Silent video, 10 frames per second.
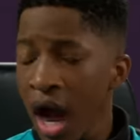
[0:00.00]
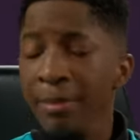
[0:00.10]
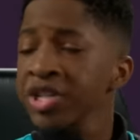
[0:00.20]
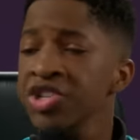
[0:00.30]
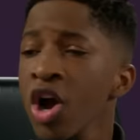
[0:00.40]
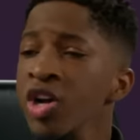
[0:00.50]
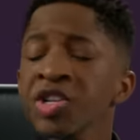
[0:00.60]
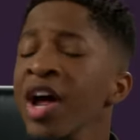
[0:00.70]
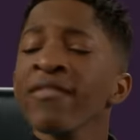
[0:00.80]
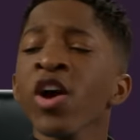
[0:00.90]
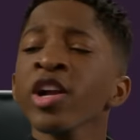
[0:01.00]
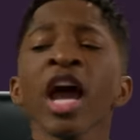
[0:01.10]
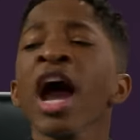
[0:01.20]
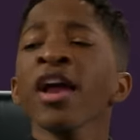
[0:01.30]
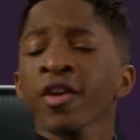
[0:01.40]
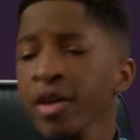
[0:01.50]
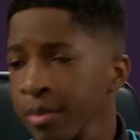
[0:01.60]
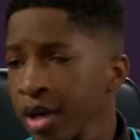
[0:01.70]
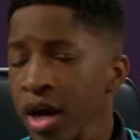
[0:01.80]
I'm in charge, and I've already hired him.